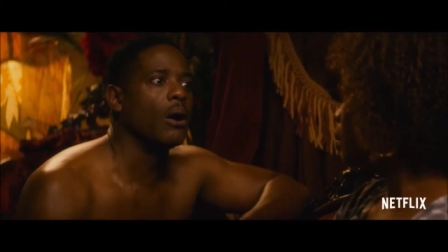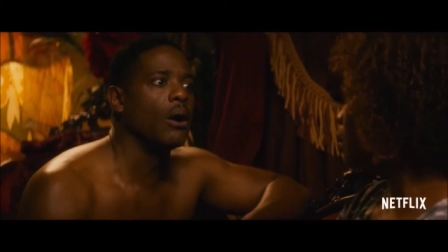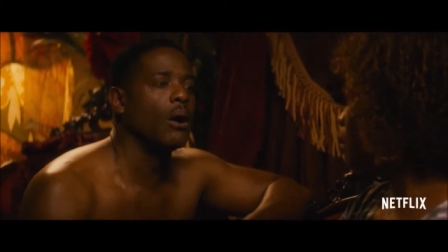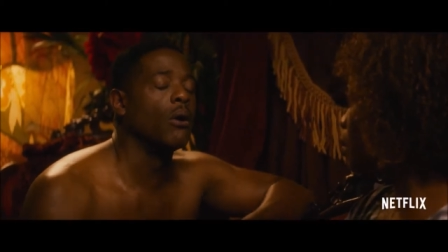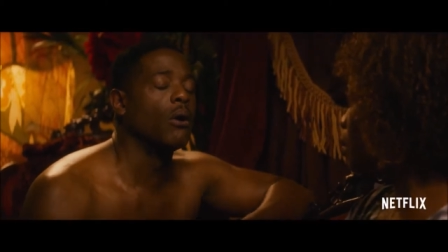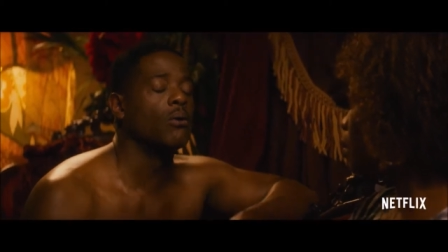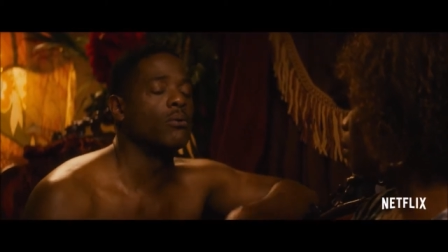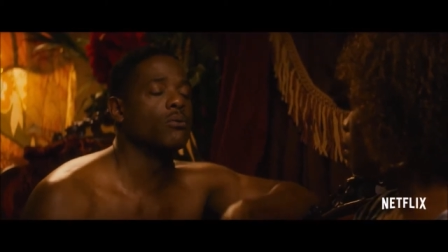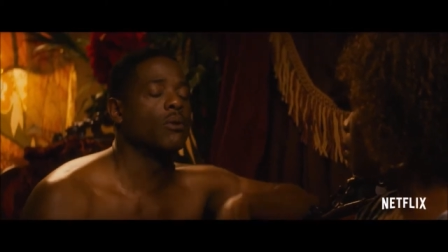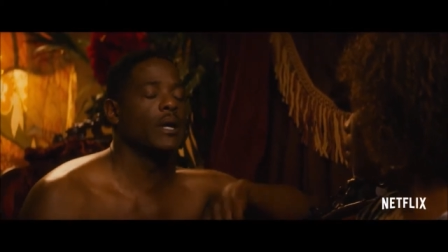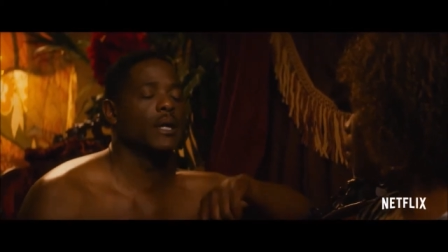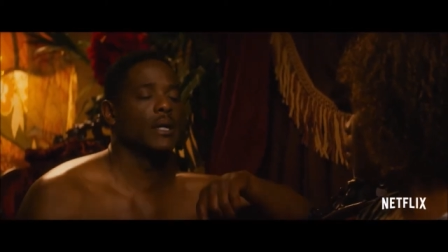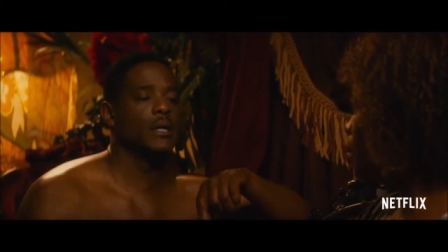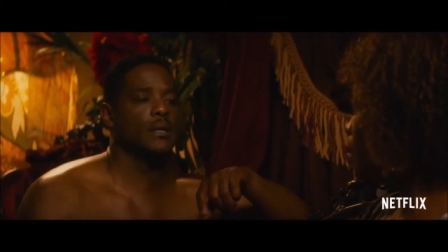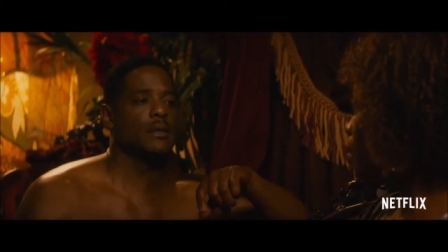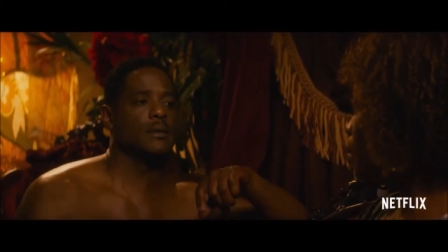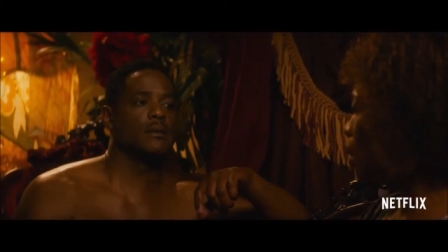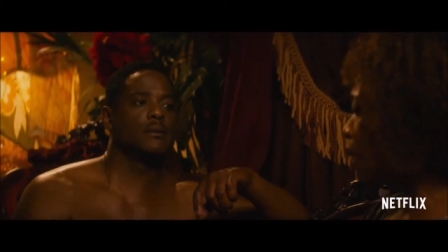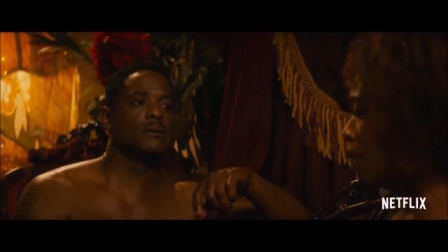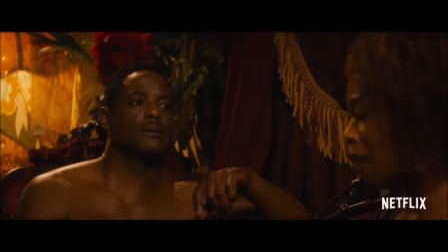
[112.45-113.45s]
Oh, right.
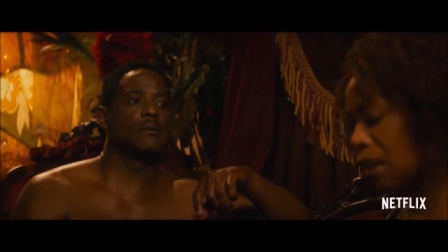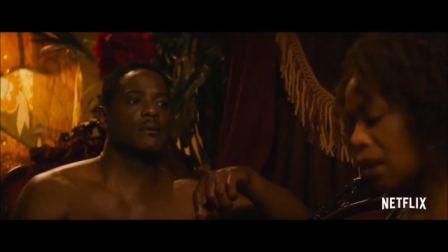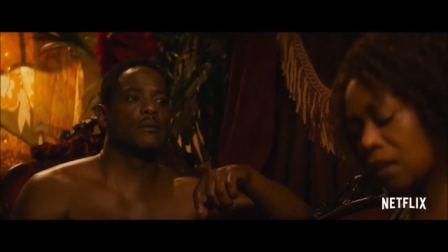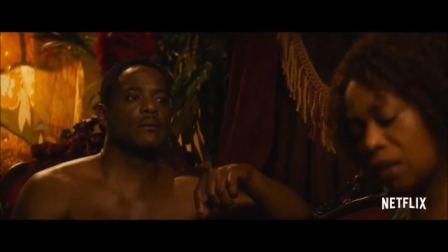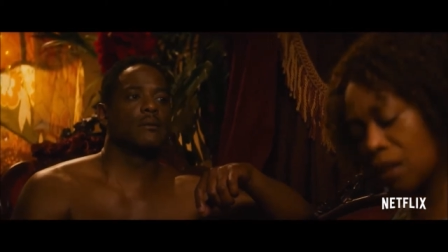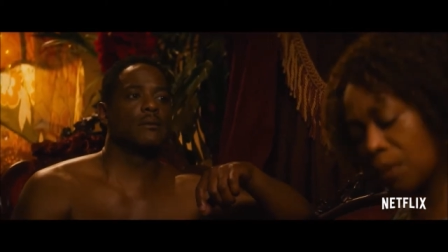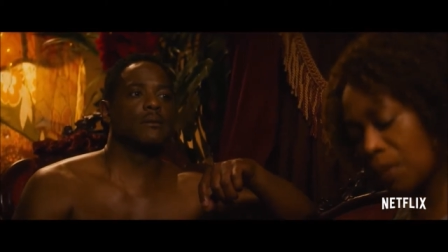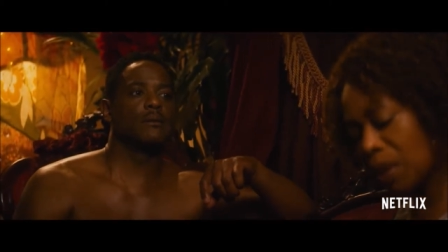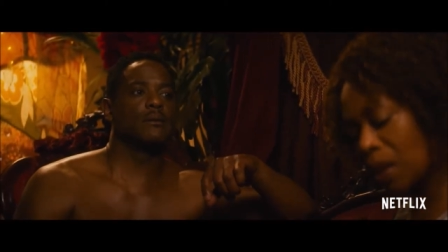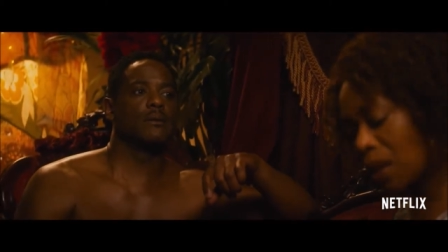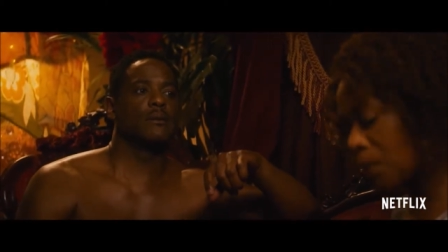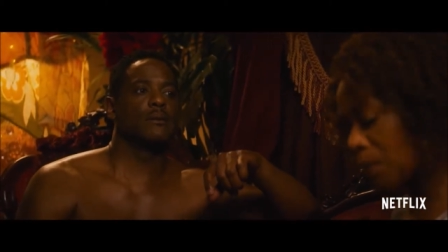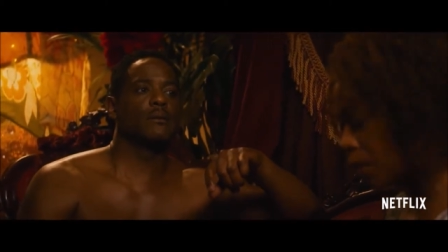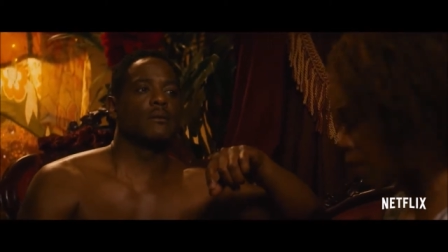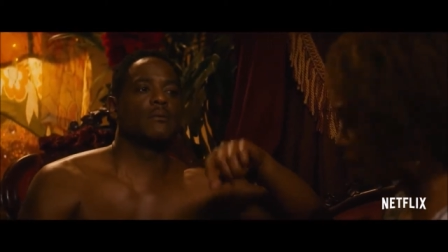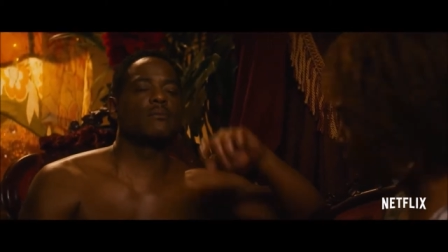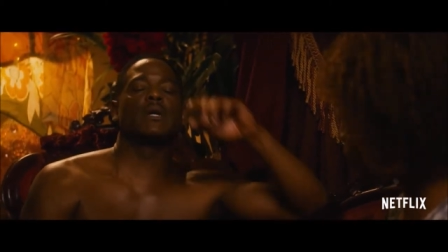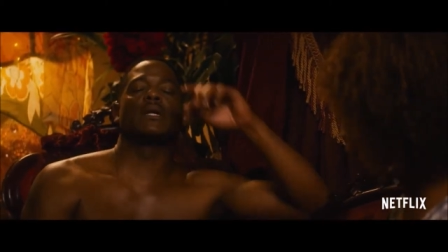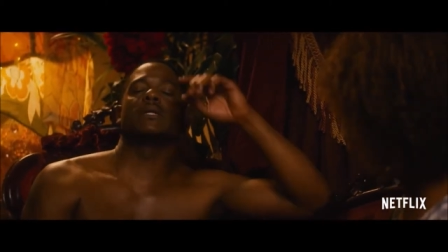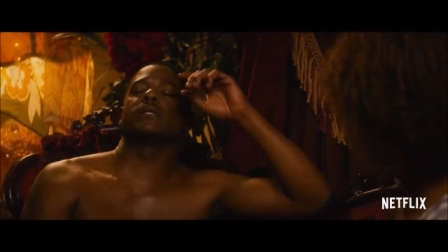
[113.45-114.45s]
I ain't your mama.
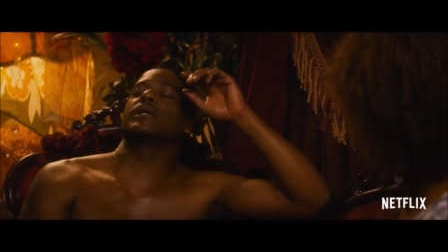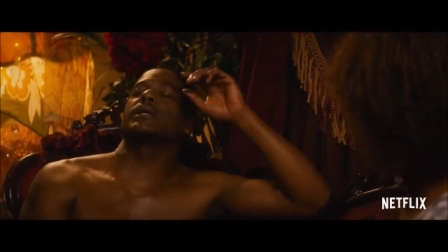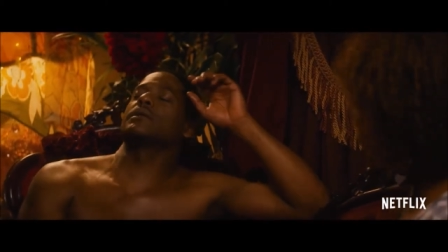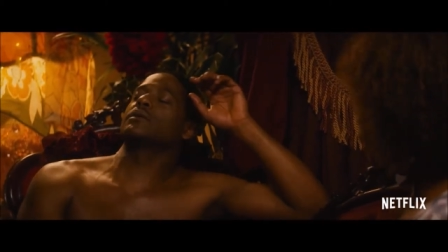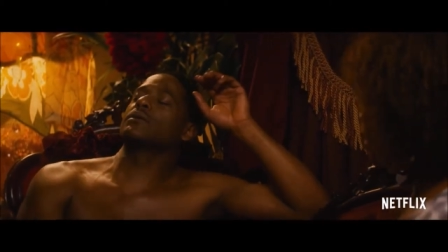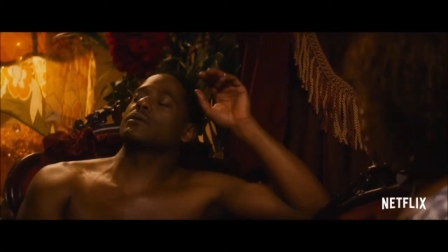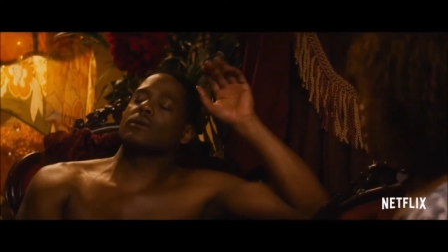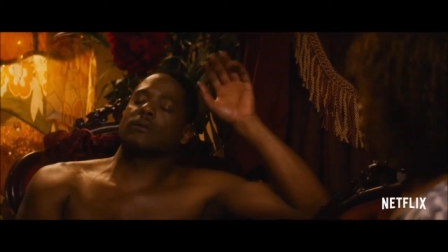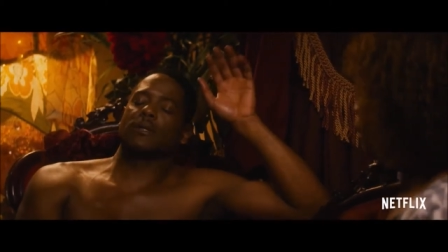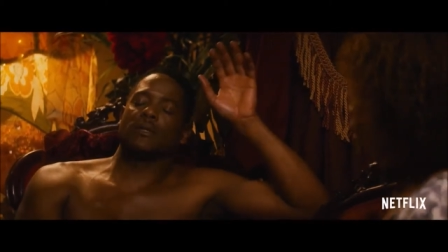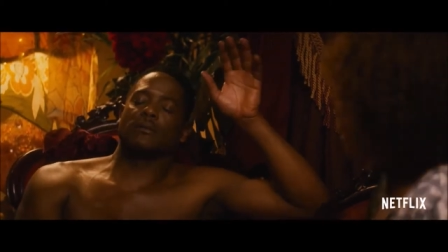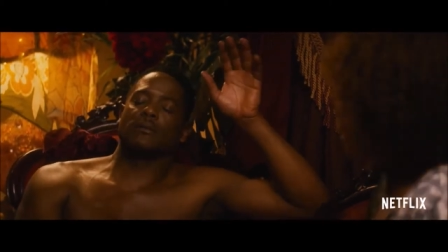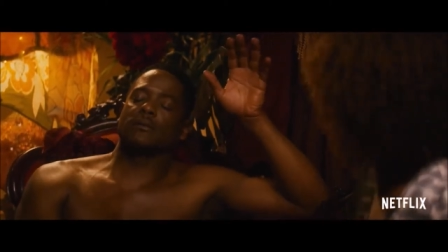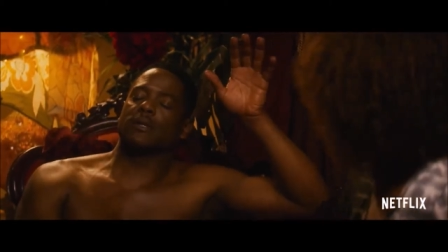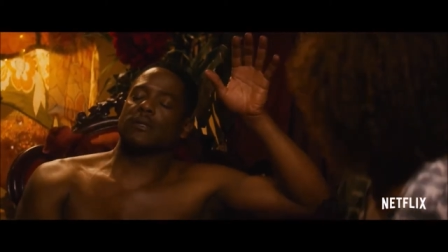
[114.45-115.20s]
Right. That, no, no, that's